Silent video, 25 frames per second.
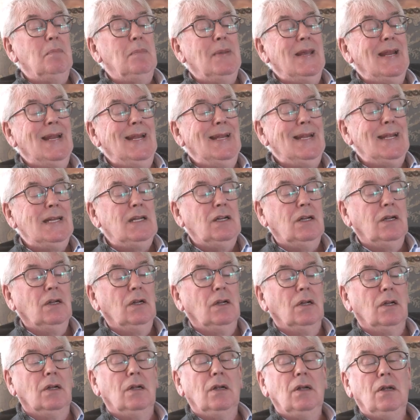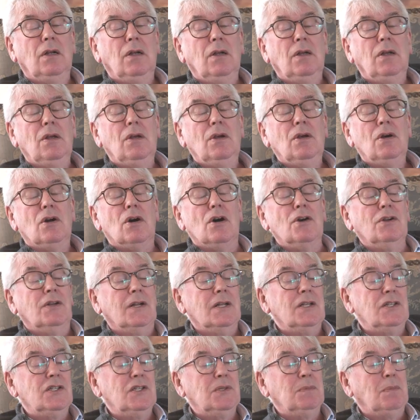belittle or
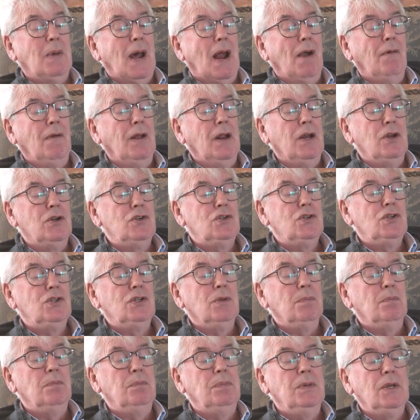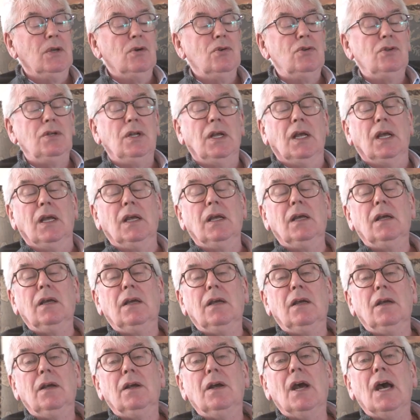disparage the beauty
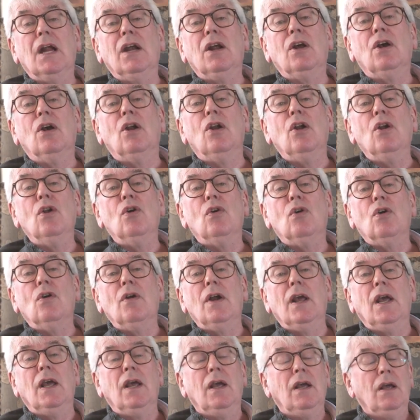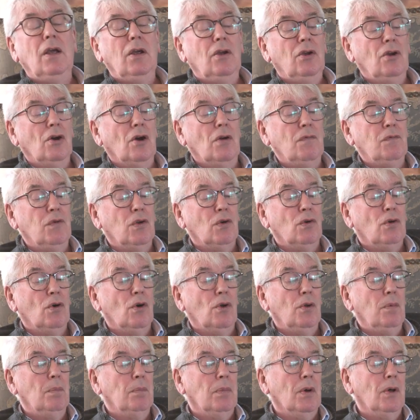and glory of
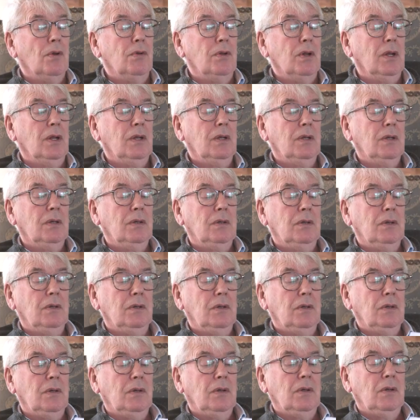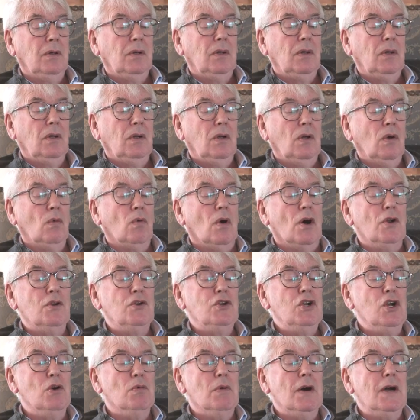your own body.
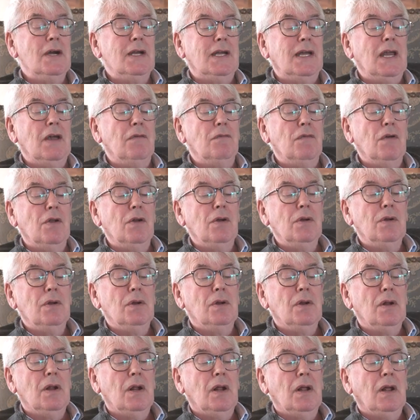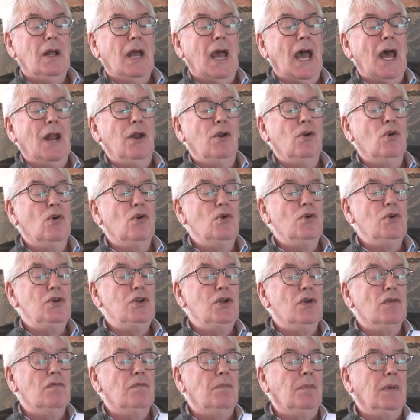What you were given and who
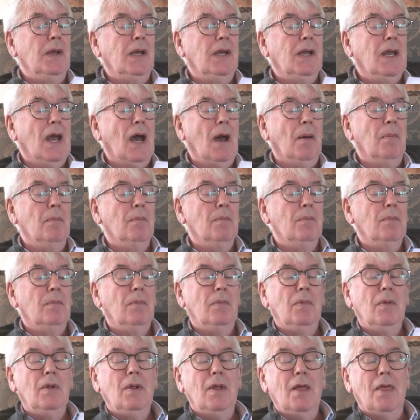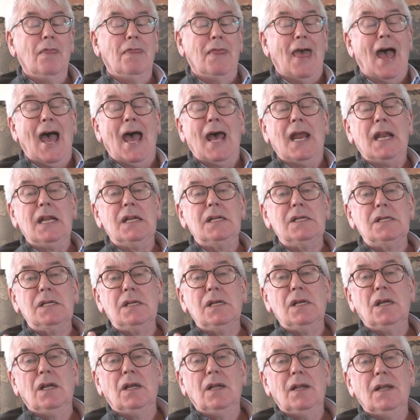you've become, that
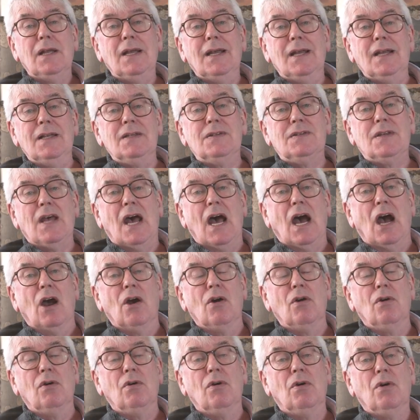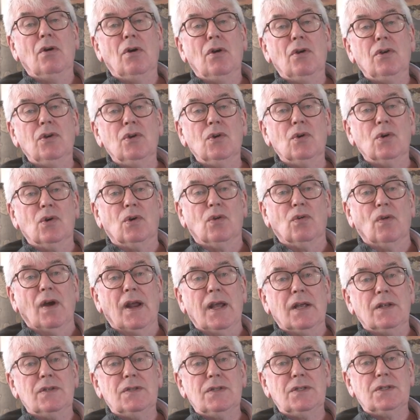is how you
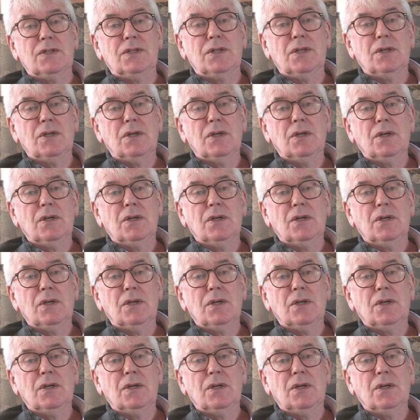grace